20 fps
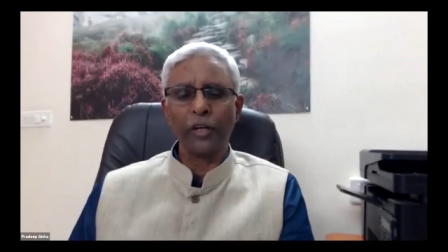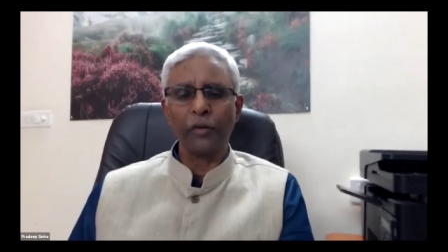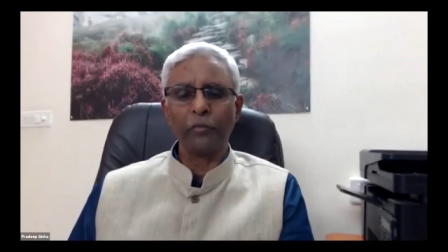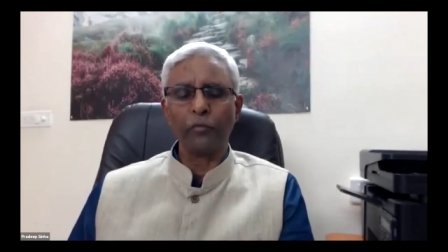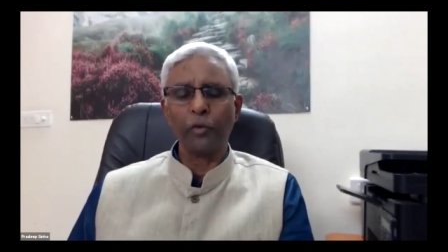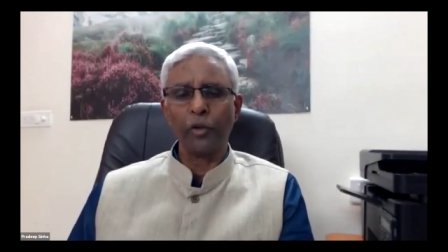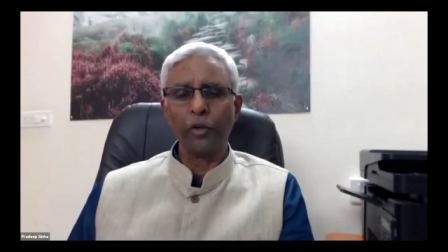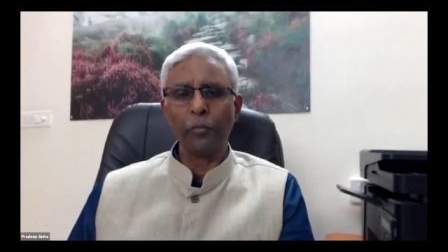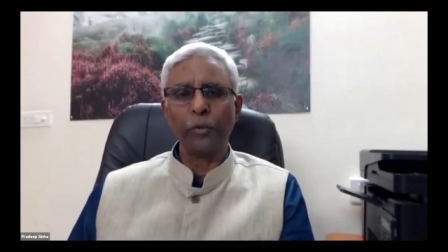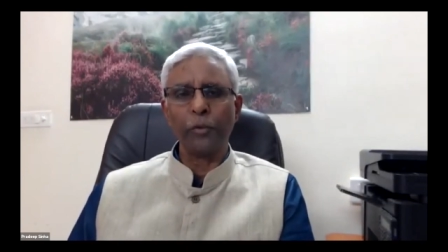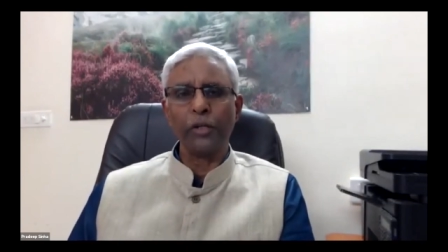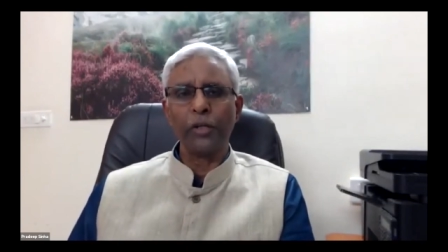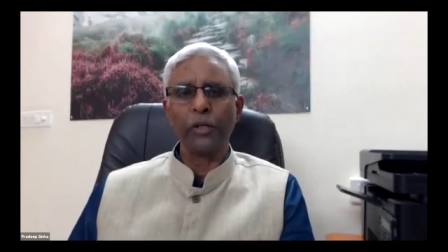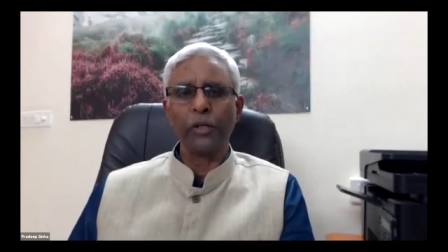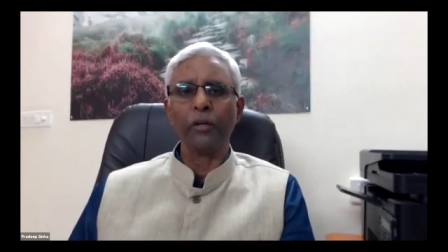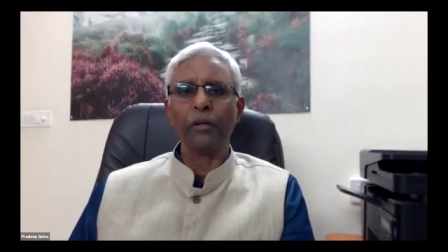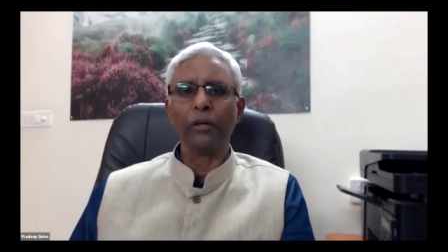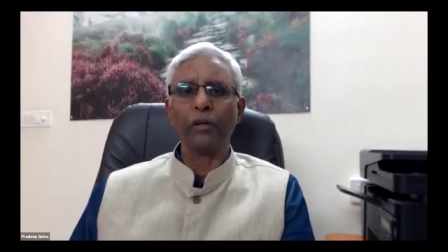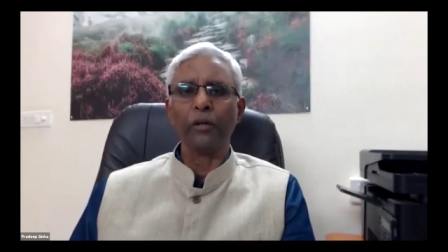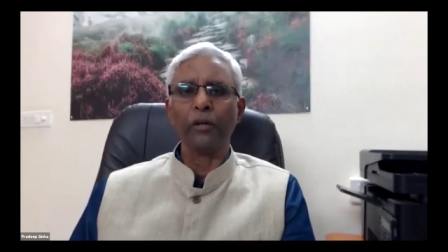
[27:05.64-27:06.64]
there would
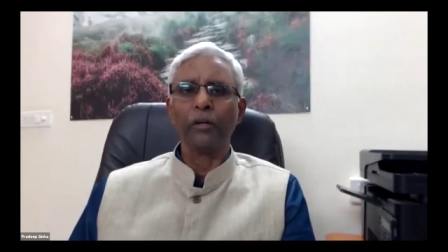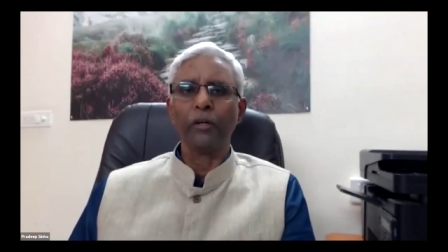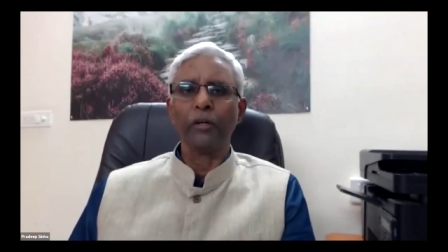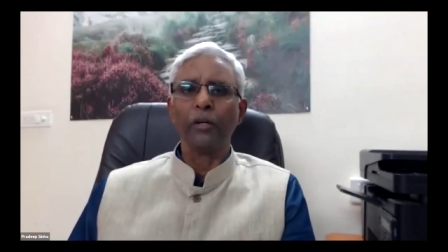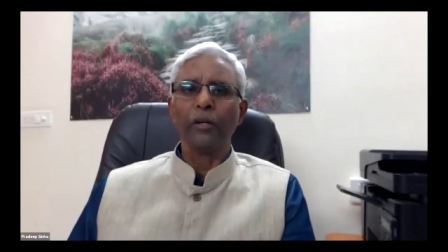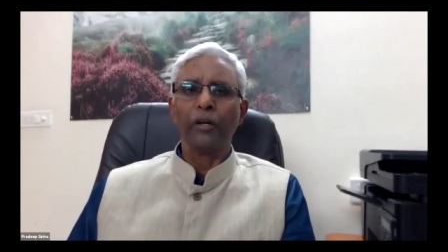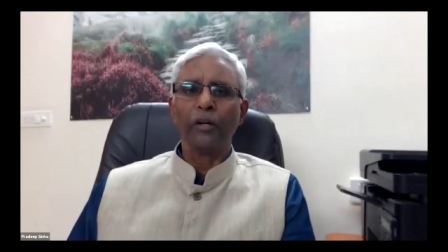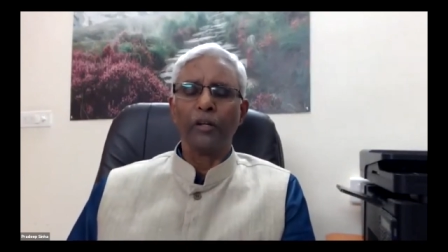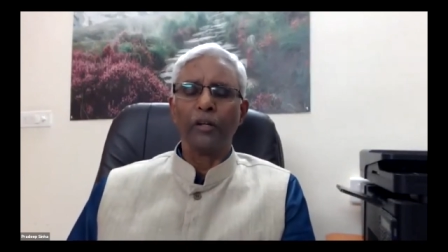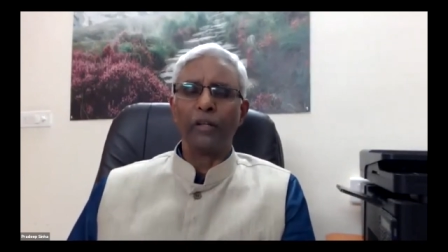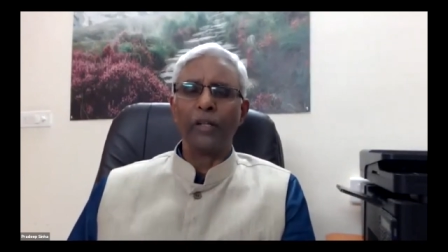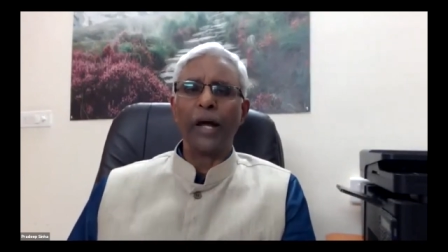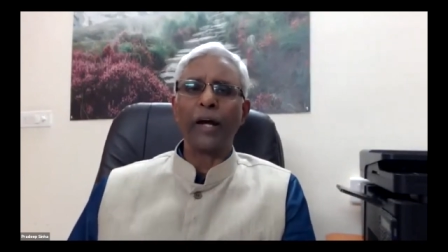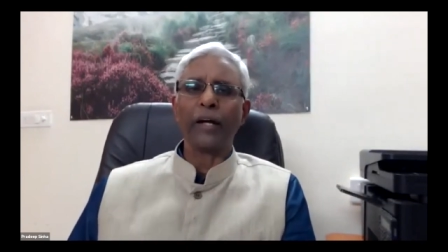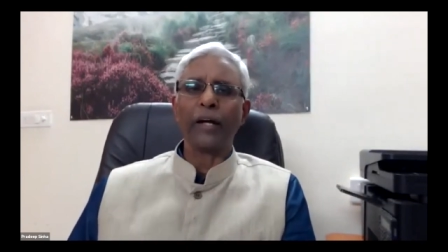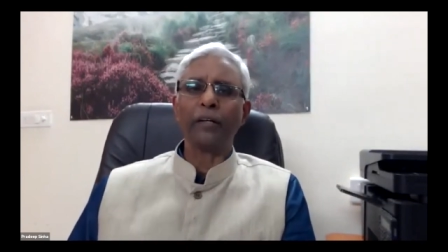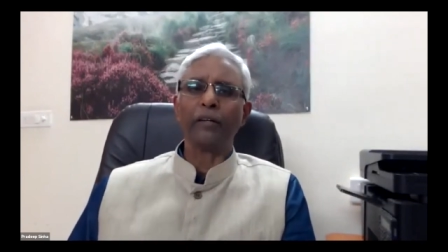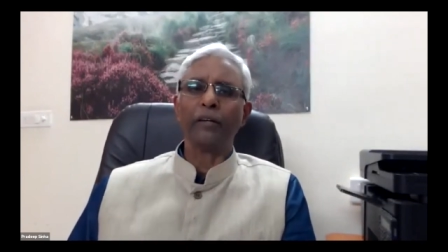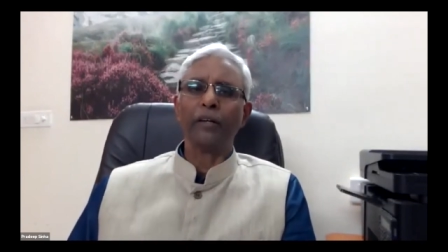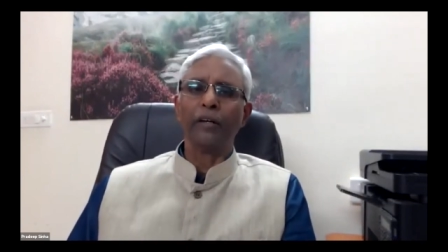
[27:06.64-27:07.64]
be
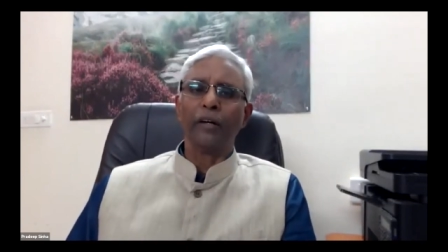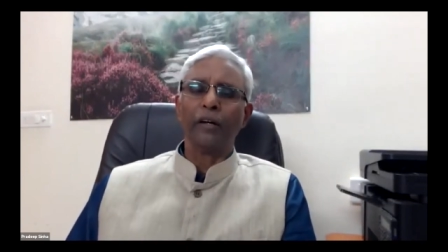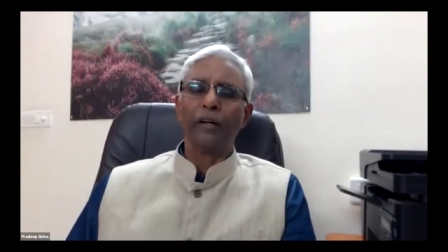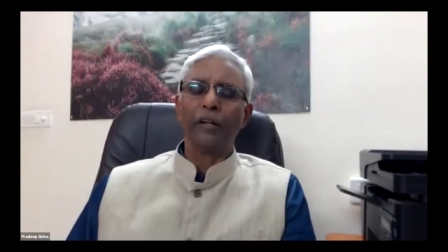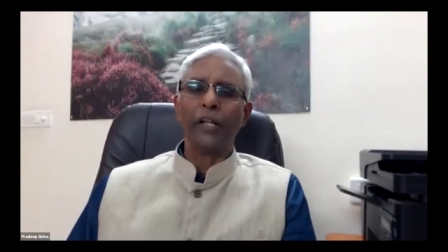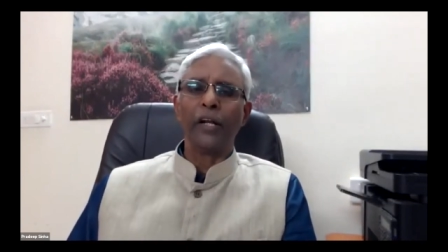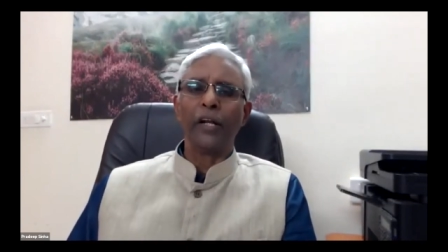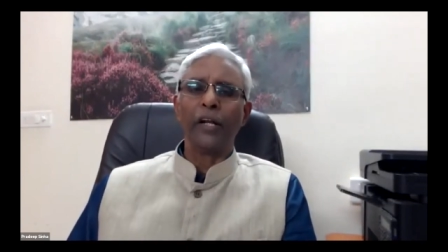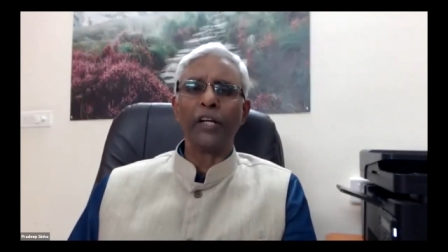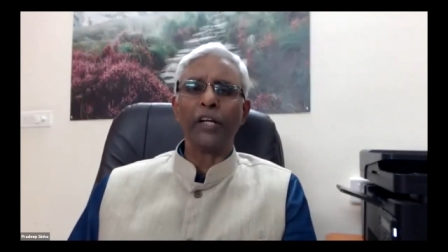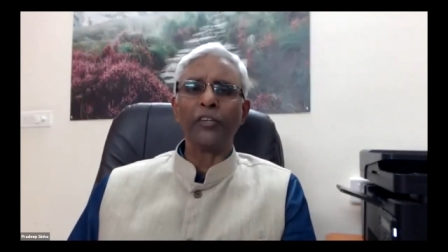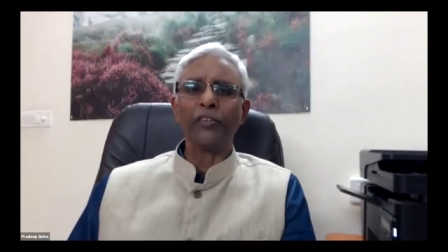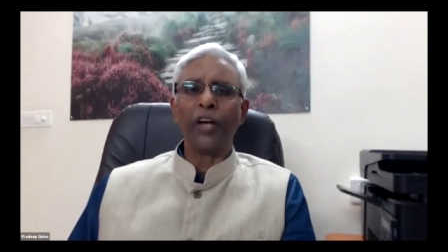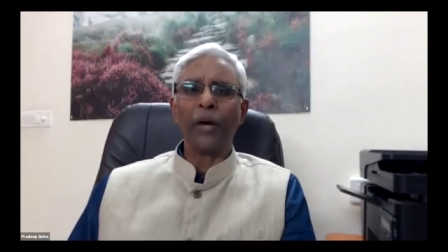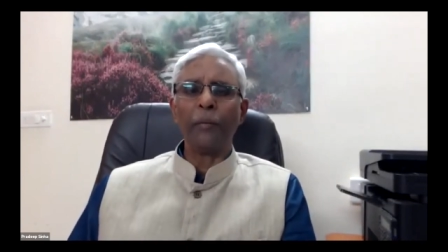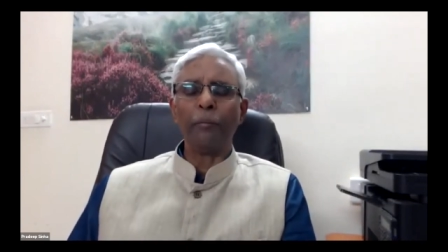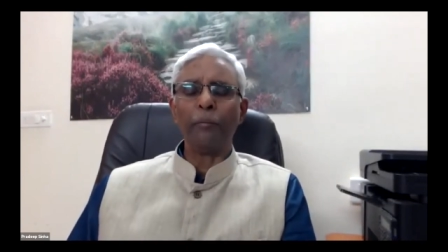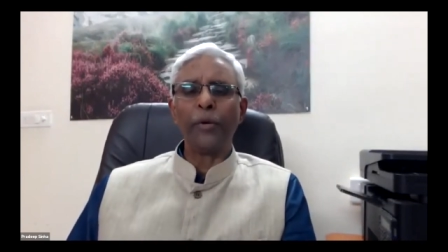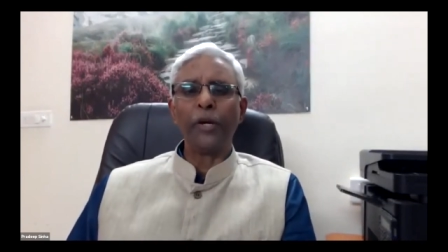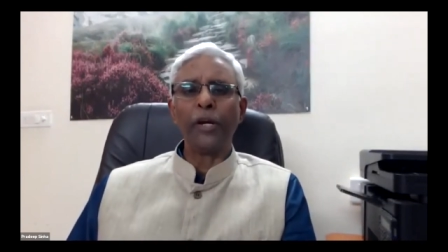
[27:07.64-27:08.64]
that let us
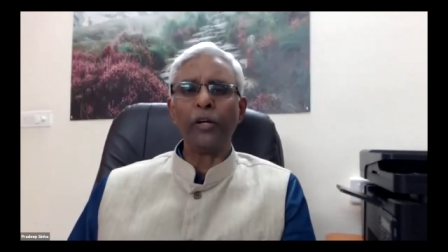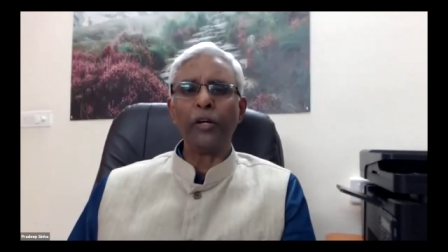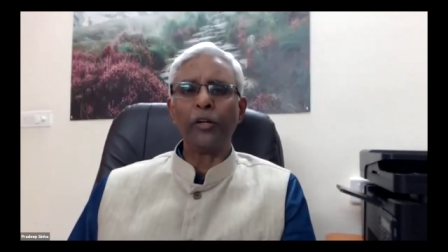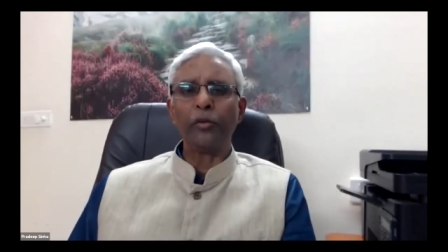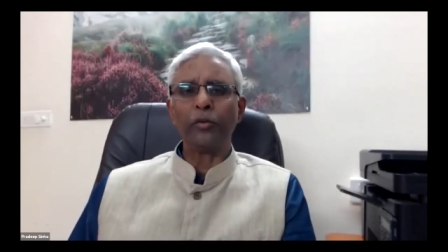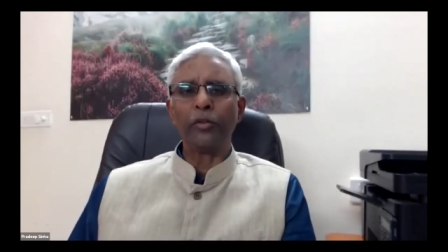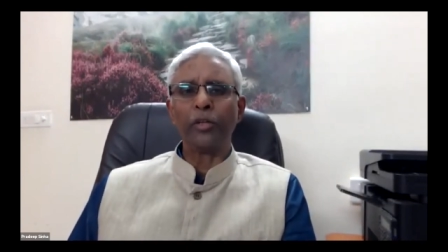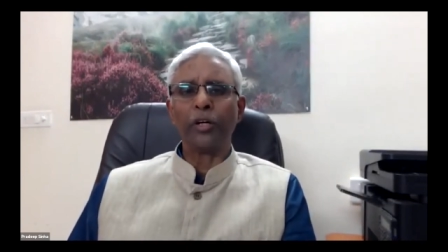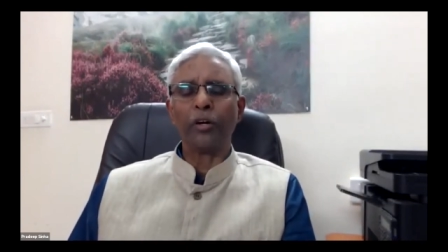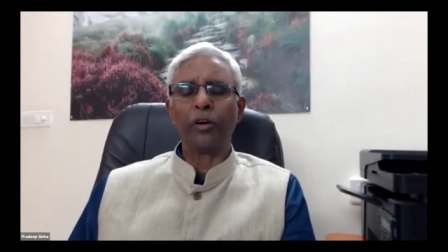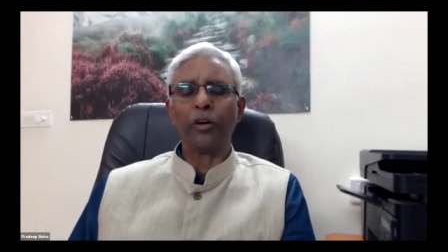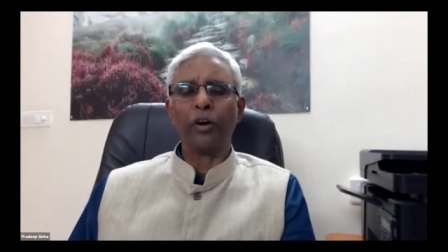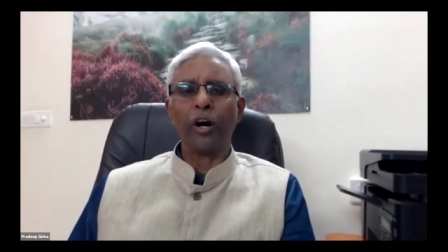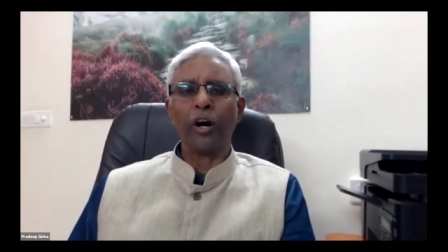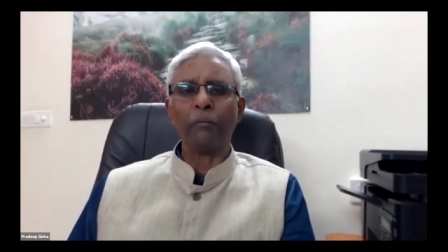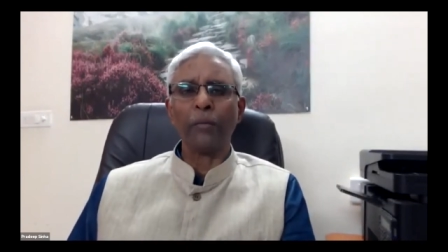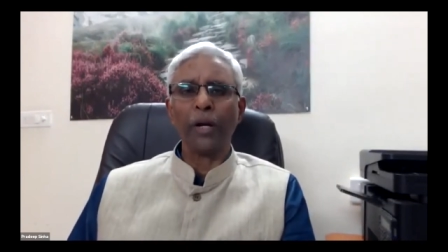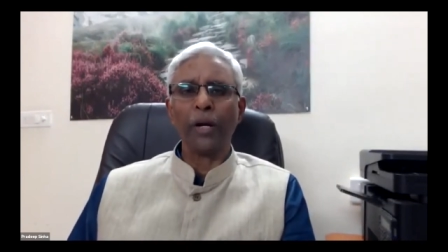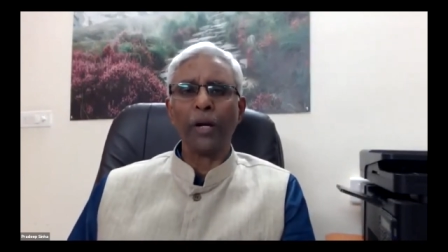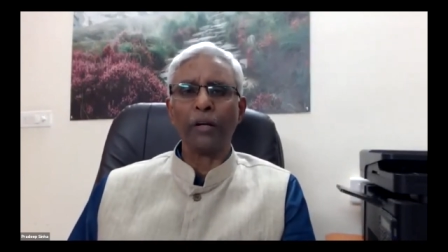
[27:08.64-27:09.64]
appeal to the
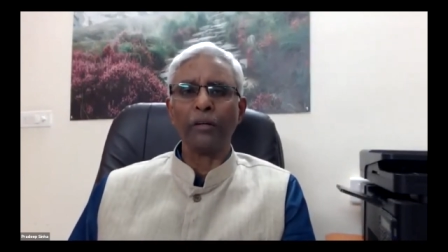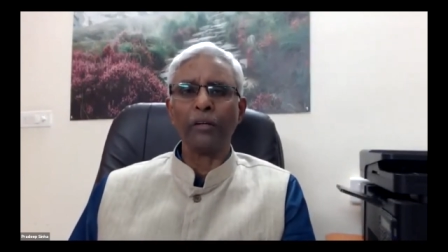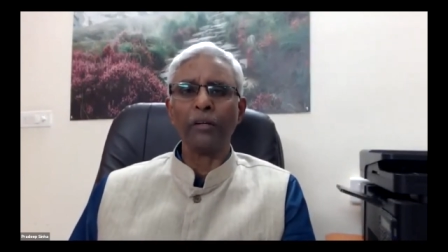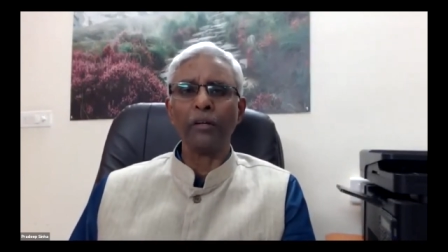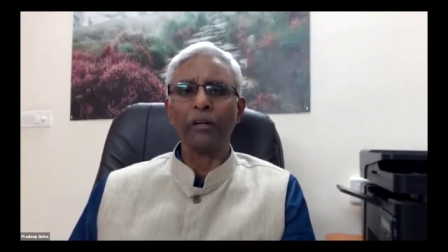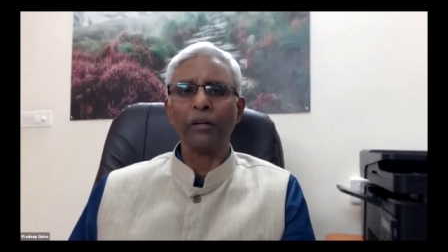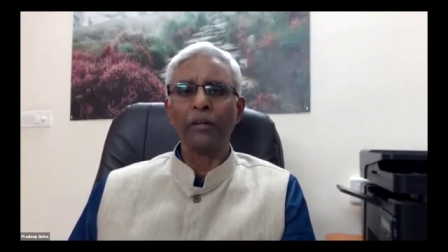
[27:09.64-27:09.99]
government